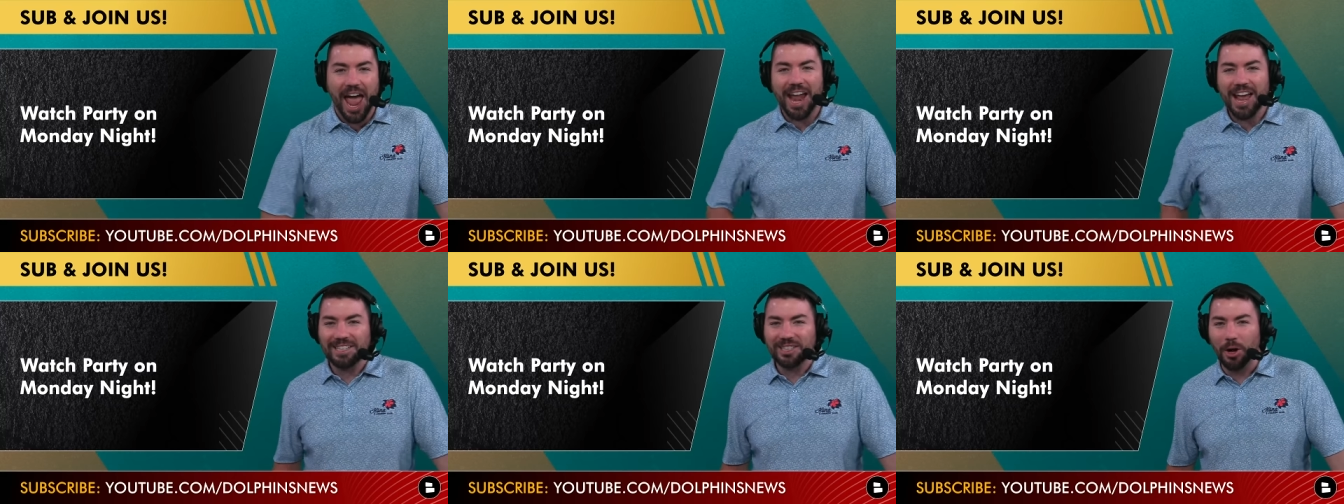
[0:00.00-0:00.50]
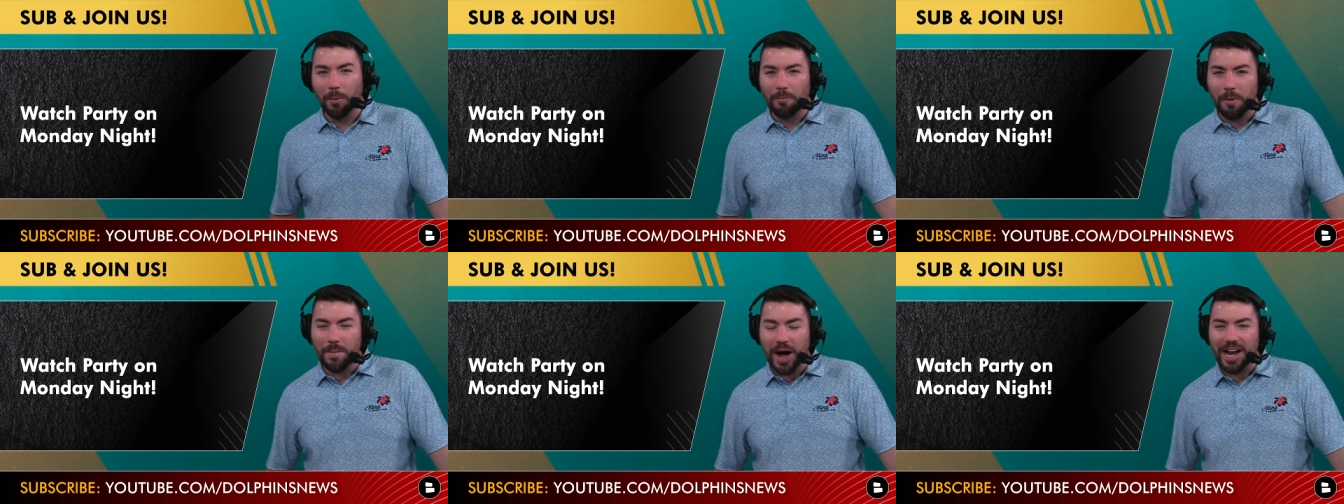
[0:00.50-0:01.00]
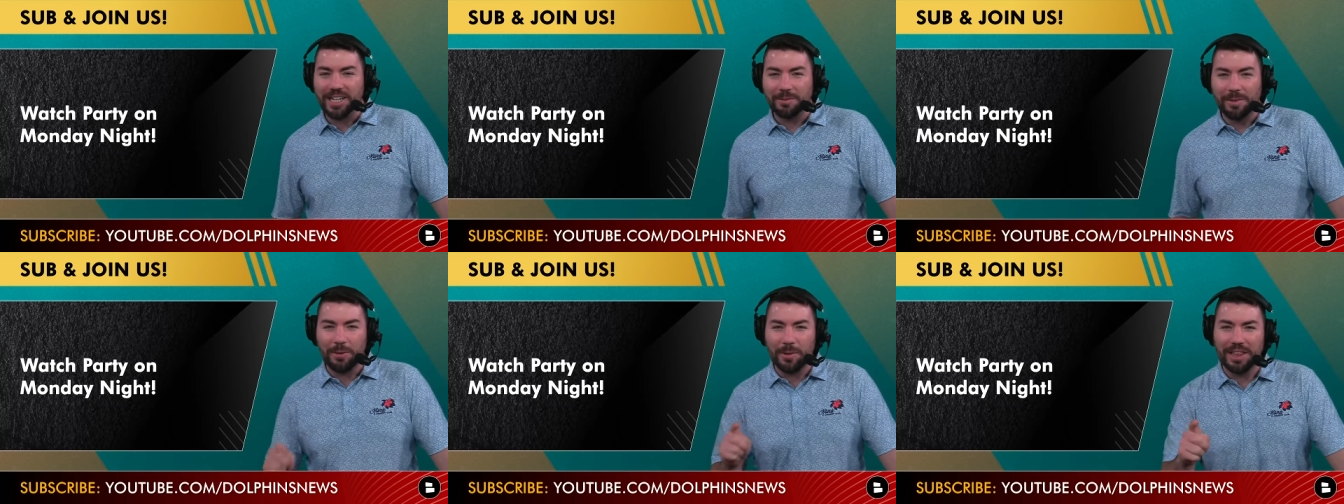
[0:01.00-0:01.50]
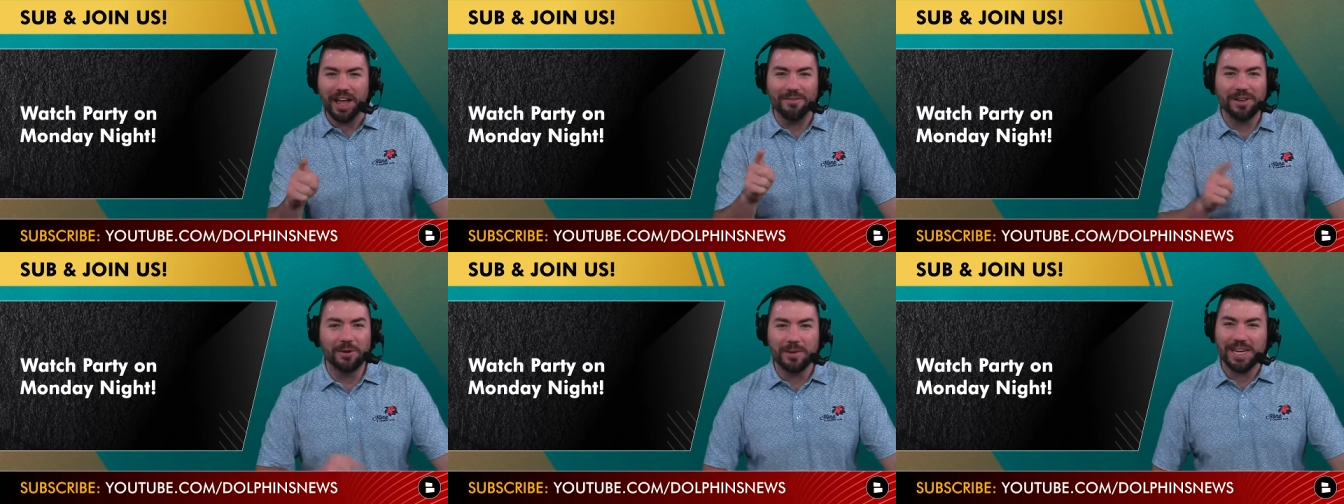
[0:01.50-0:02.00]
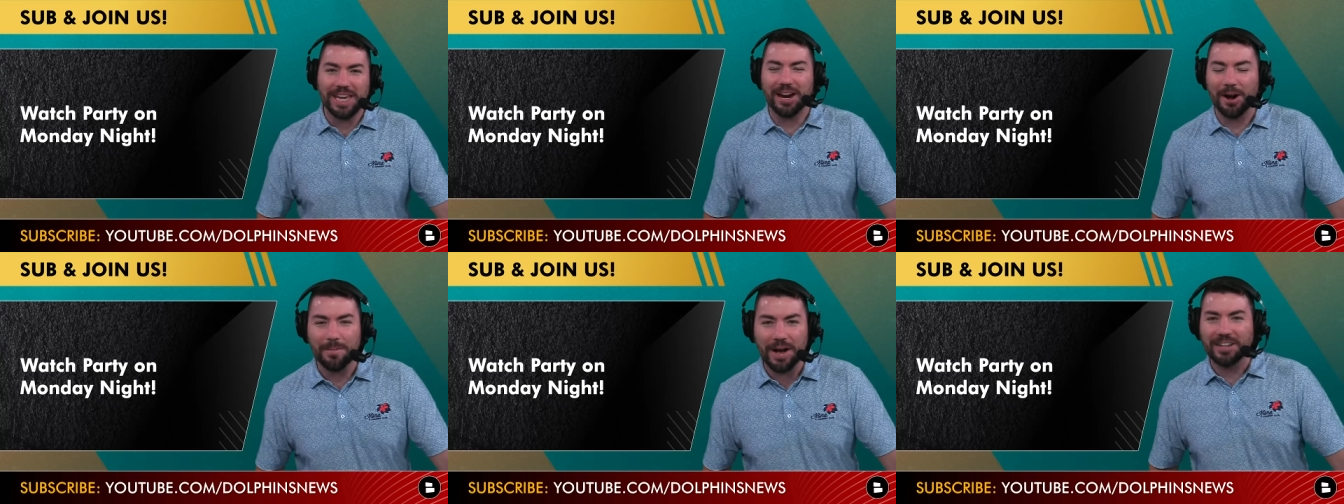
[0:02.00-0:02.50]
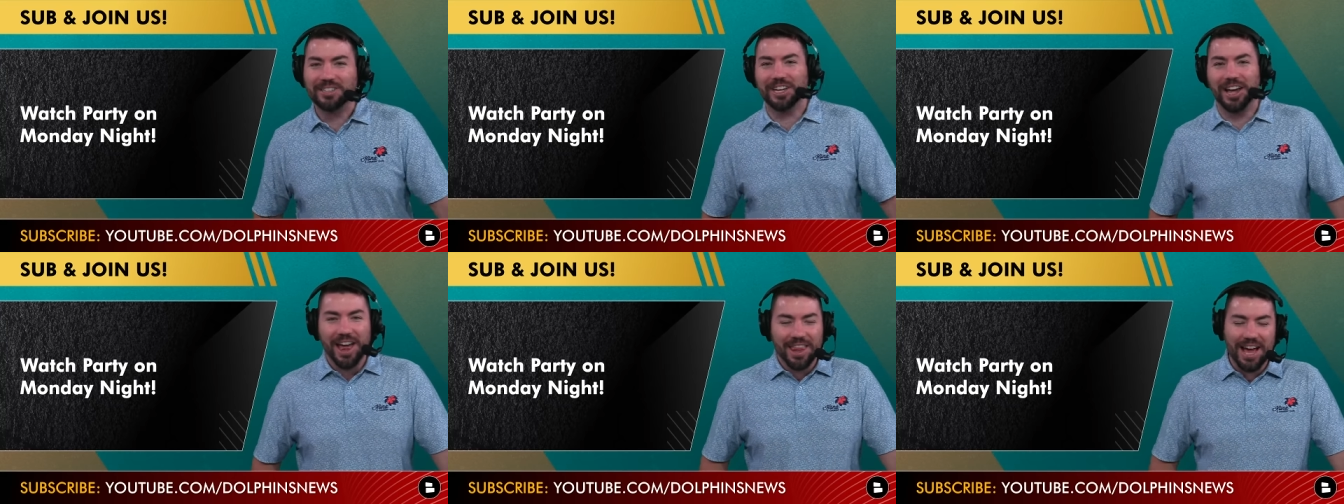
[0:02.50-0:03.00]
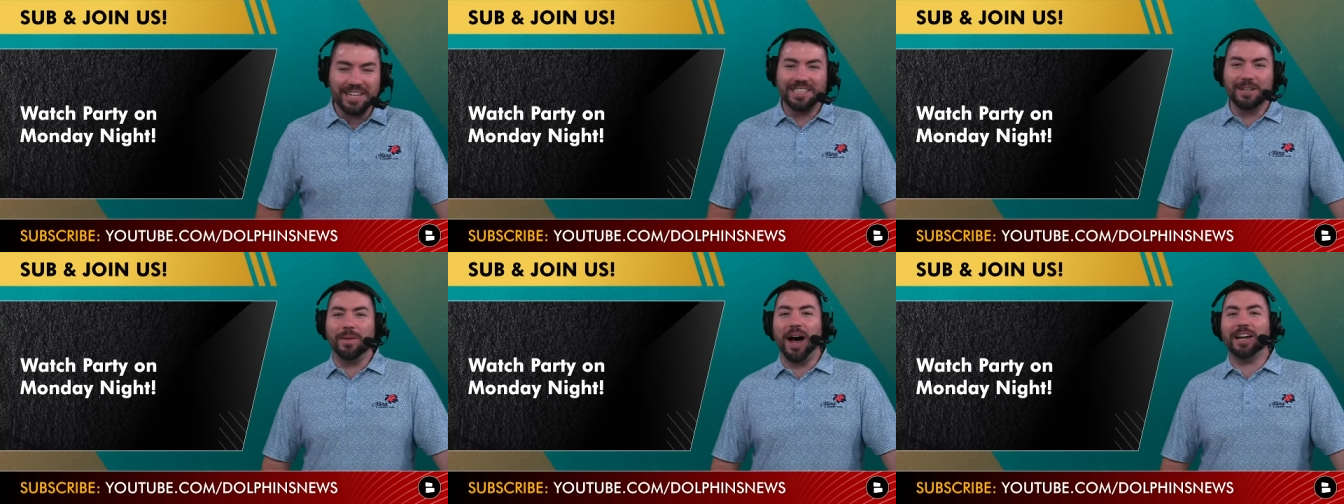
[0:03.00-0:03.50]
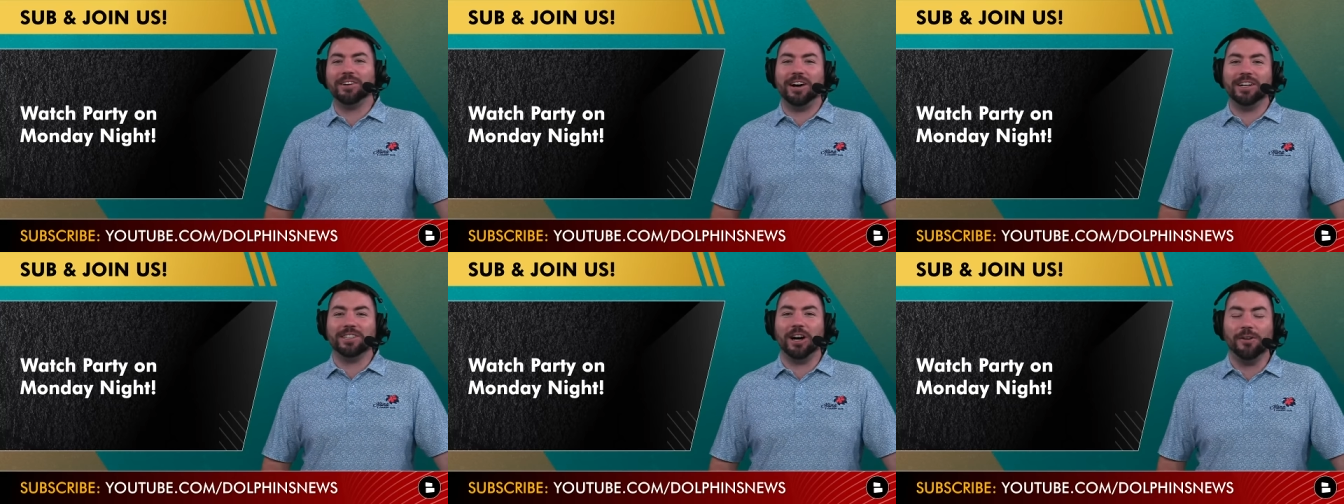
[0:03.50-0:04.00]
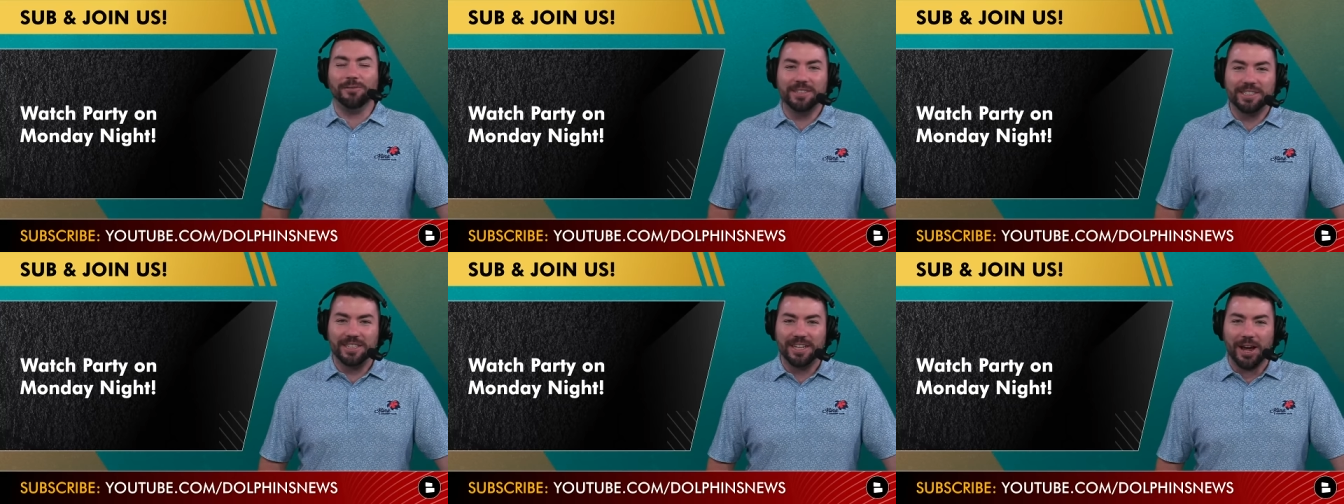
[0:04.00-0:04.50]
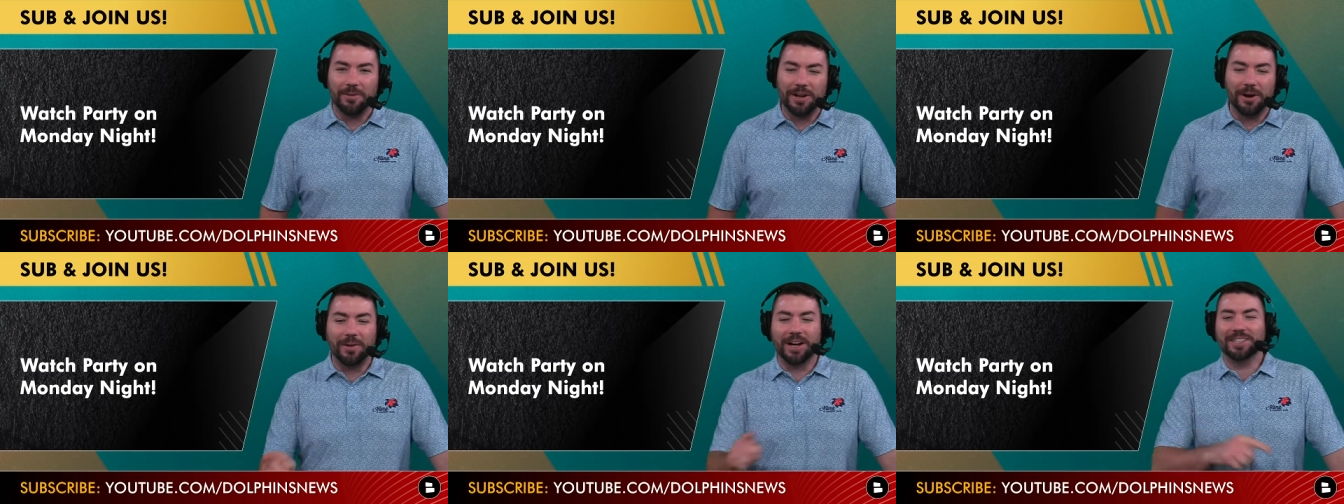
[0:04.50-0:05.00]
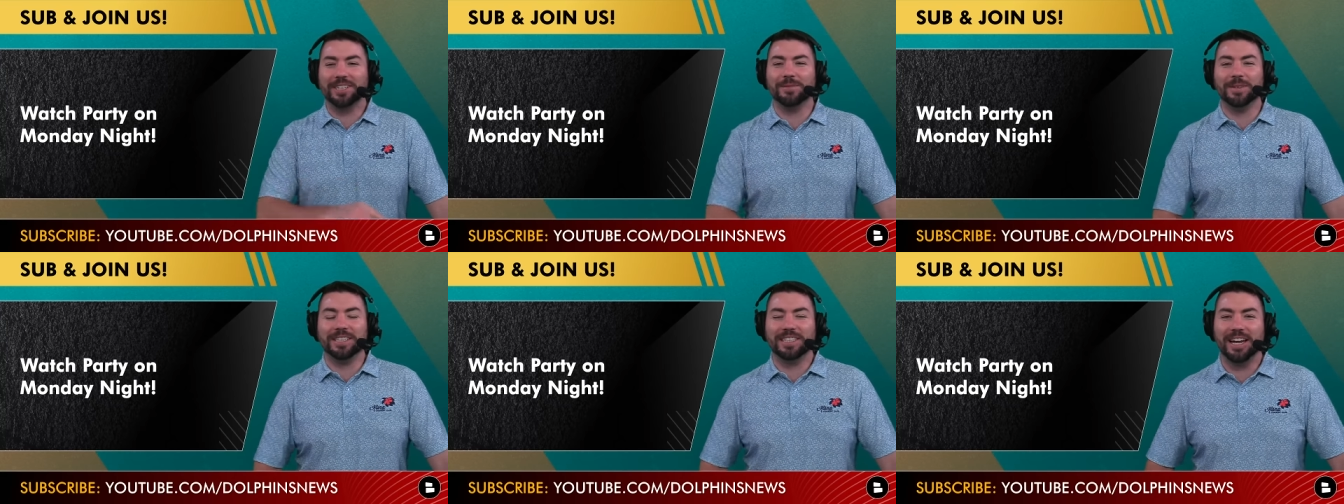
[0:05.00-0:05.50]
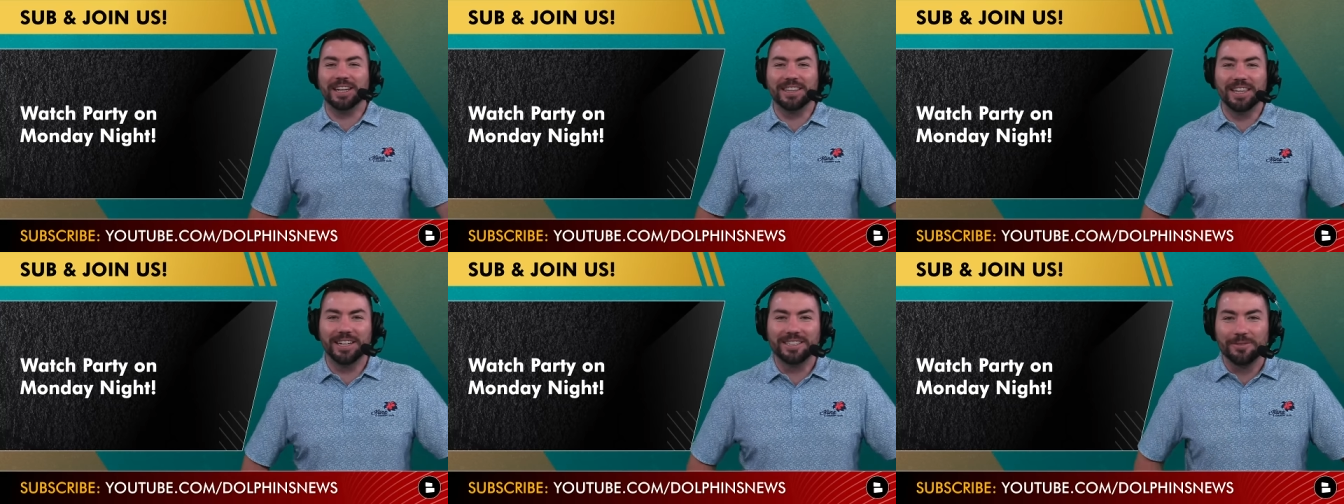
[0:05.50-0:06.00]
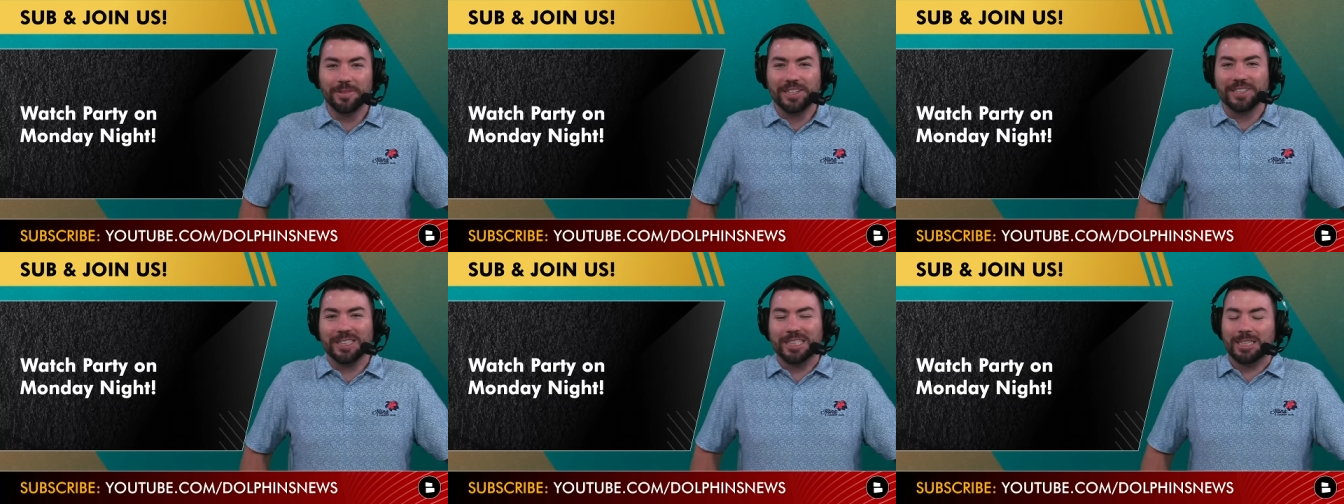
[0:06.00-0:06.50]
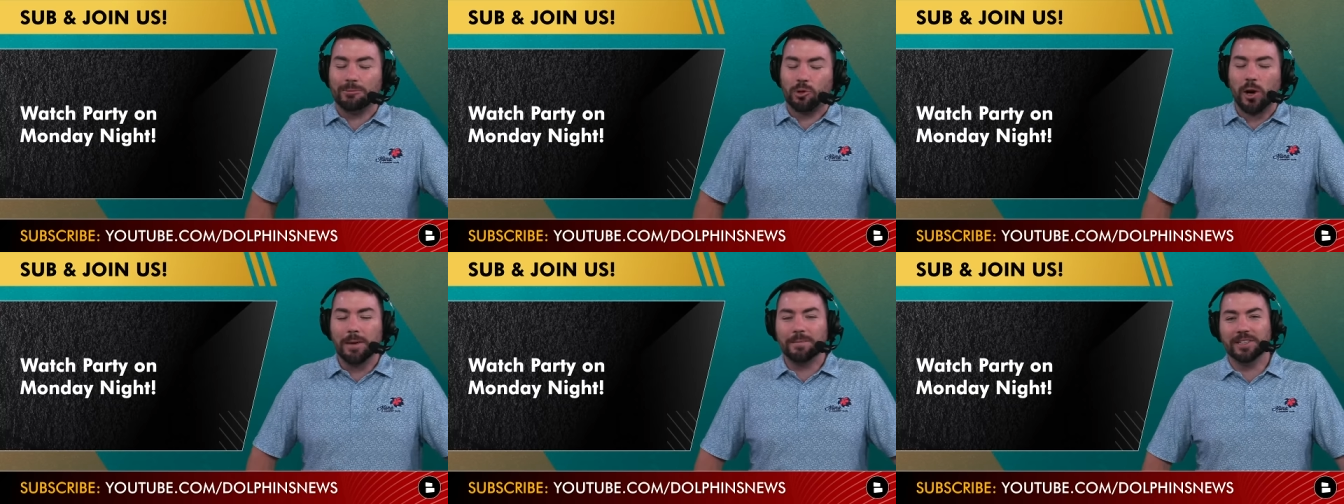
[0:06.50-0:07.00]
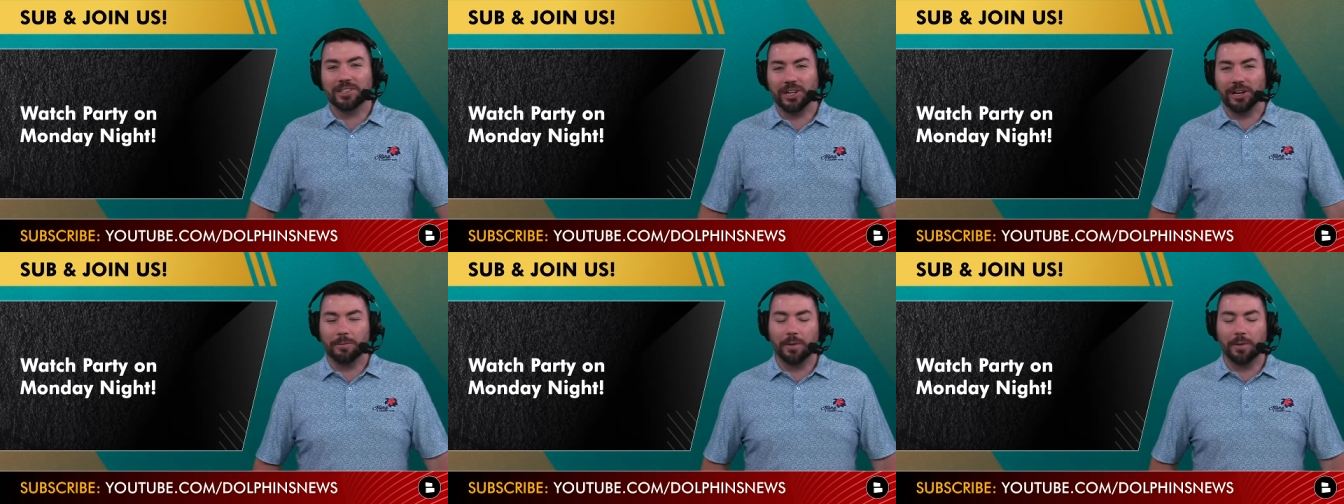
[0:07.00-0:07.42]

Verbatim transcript: And as Coop reminds me, we love you, we care about you. That's the motto on Dolphins today. We don't want you to miss anything, so make sure you subscribe to the channel.